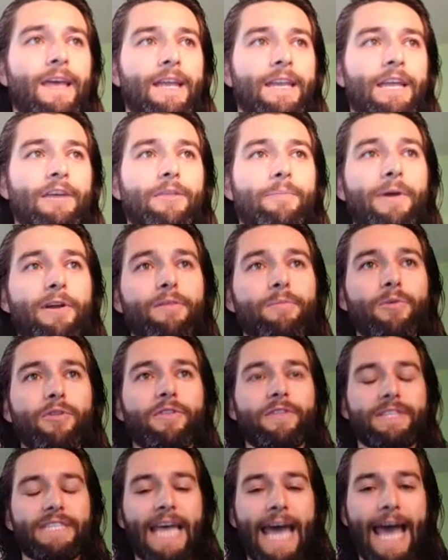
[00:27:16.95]
Now, in the parable of
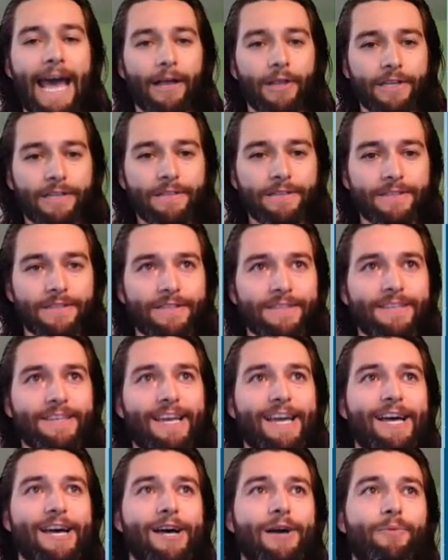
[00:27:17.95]
the talents,
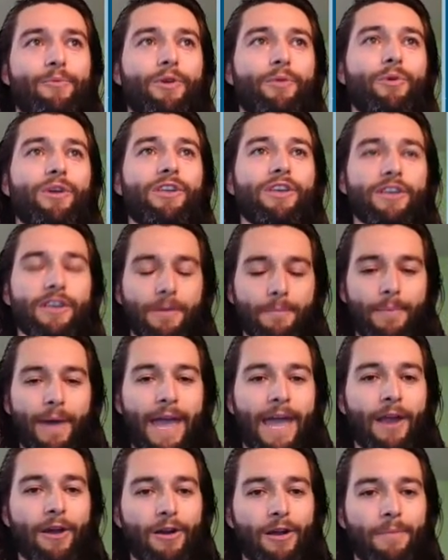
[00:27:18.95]
we could
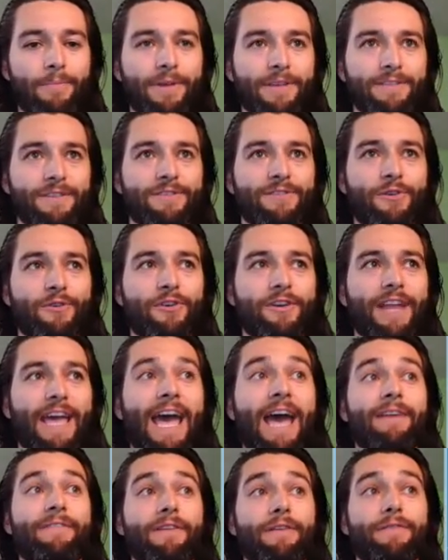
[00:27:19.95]
compare a business owner to
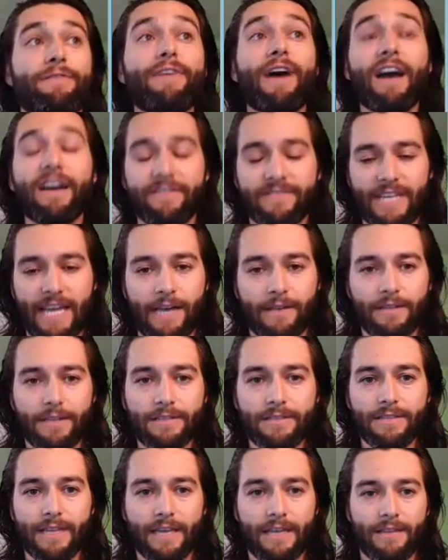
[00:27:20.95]
having 5
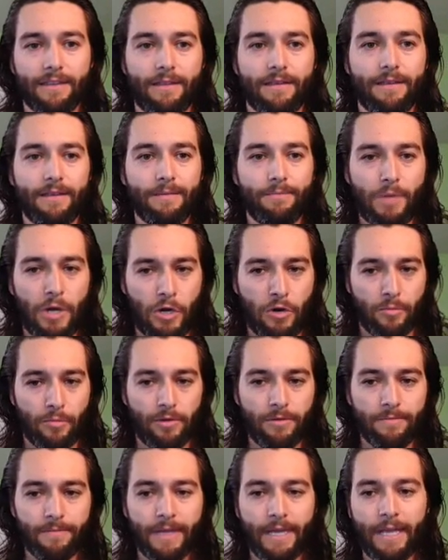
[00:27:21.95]
talents, like in the
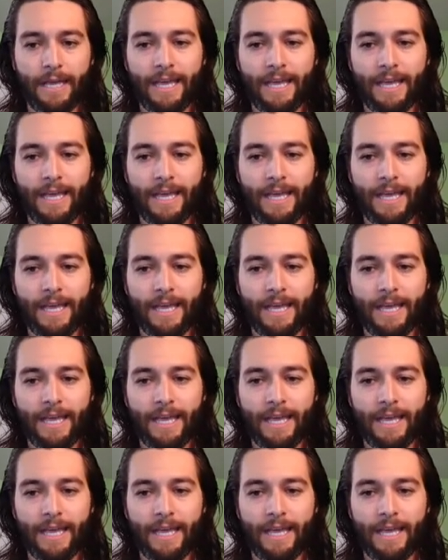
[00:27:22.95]
parable.